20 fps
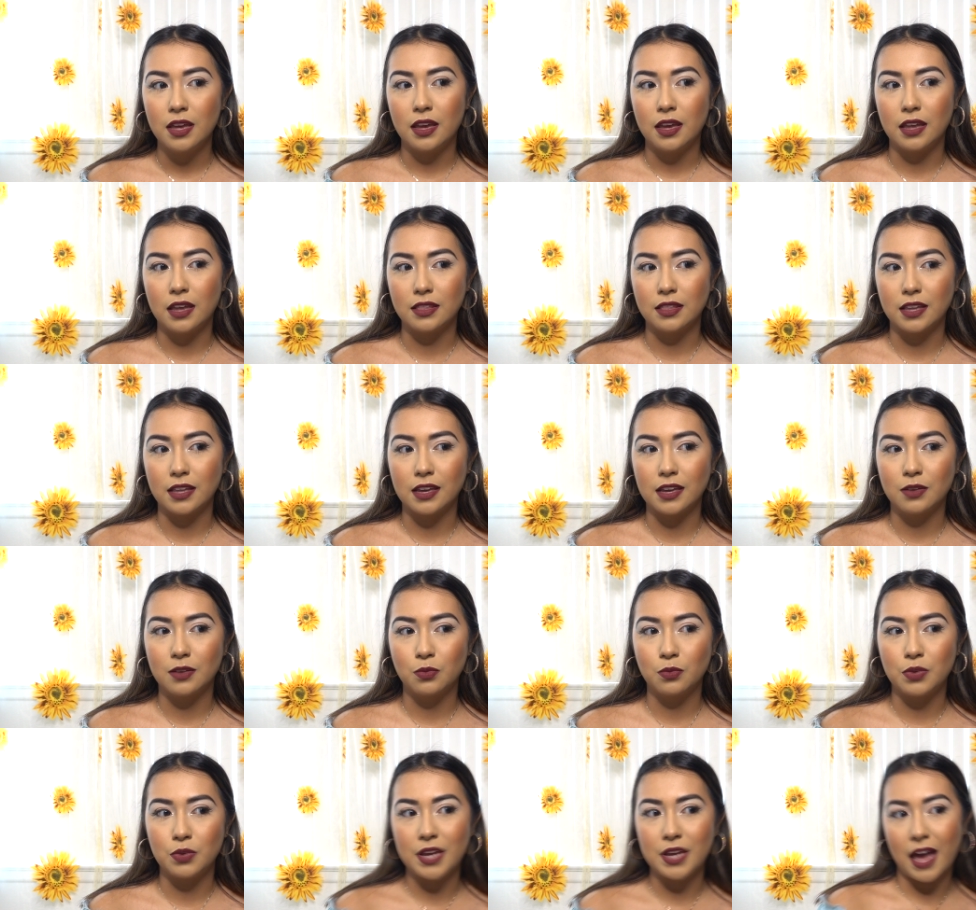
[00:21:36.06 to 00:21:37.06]
and like
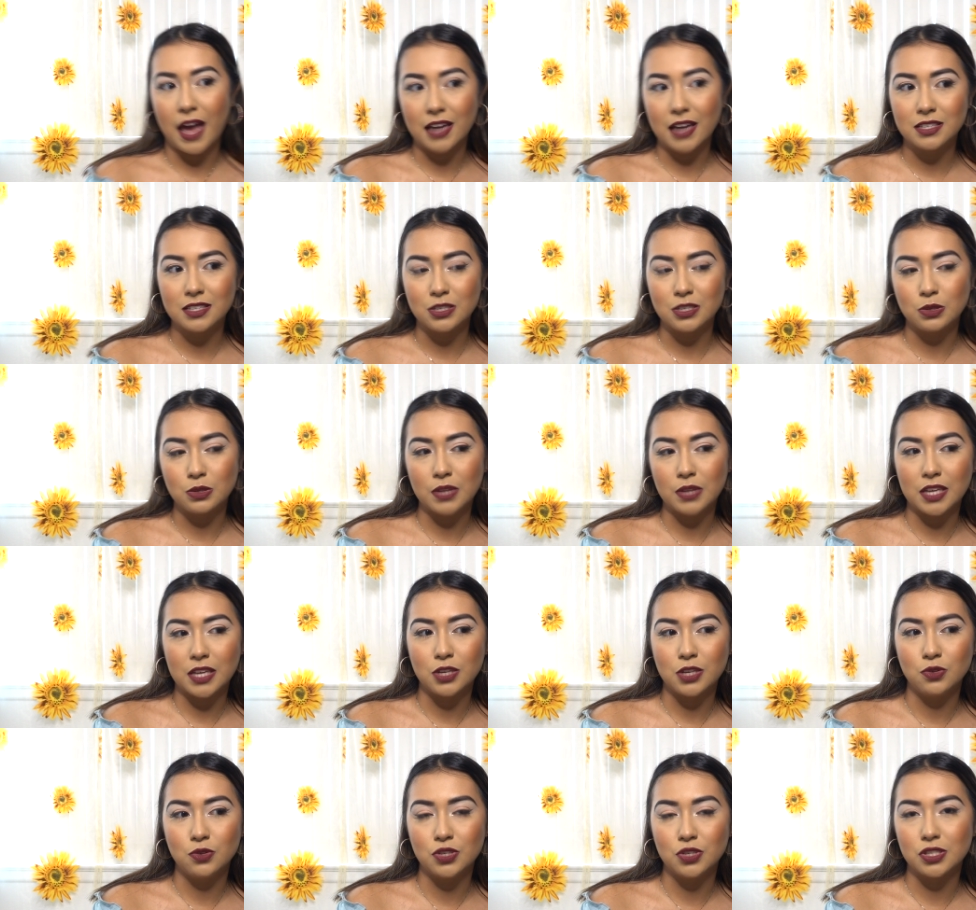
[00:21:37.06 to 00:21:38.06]
react to, like,
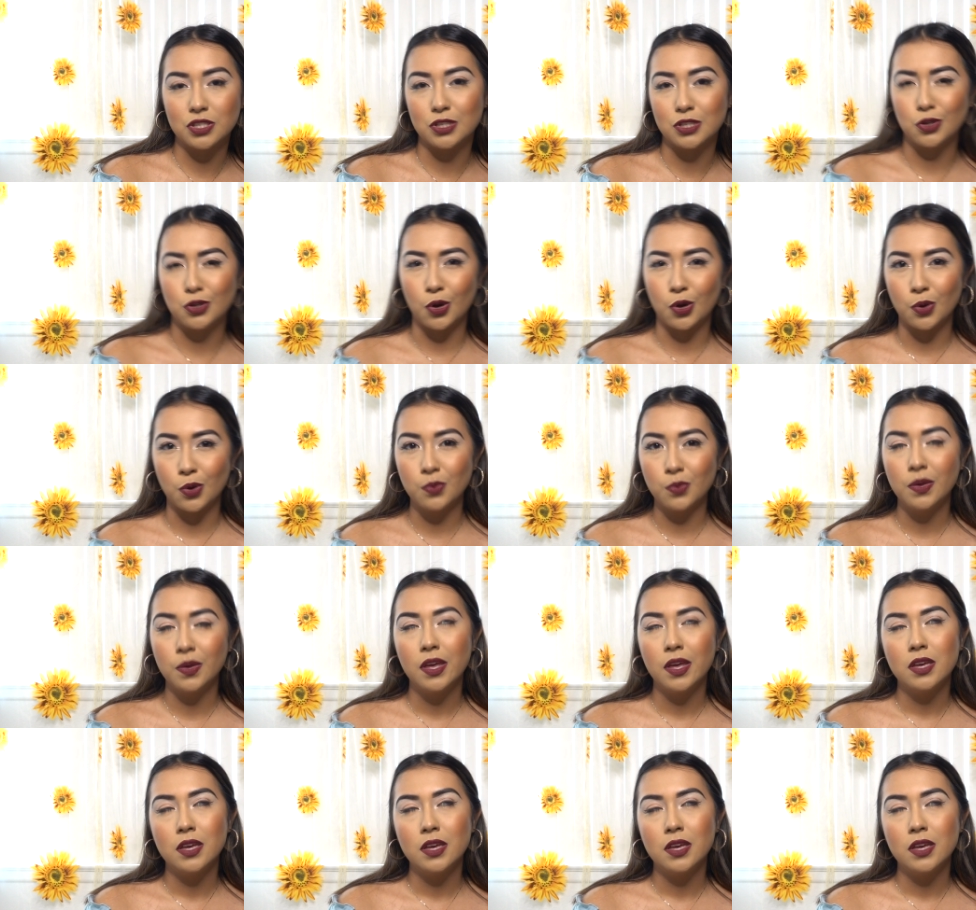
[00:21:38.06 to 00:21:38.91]
you just know.